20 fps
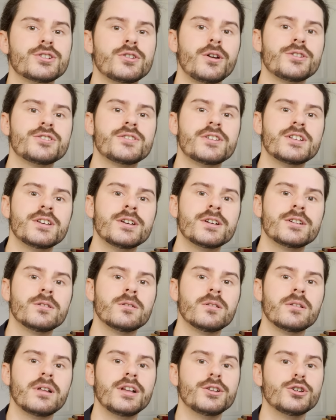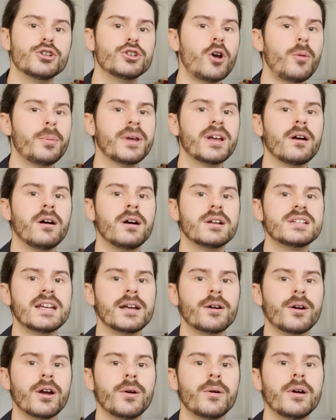as Toss the Turtle and Shopping Cart
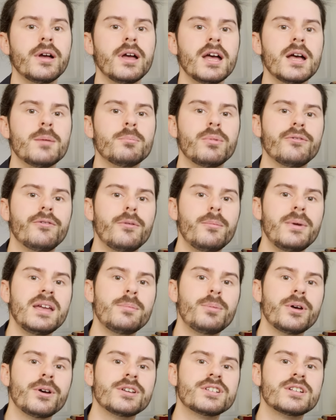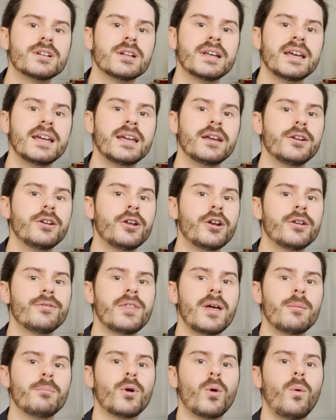Hero, but for me personally, none
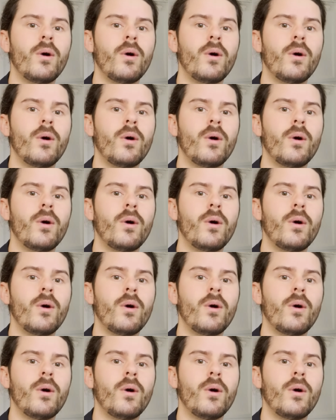of them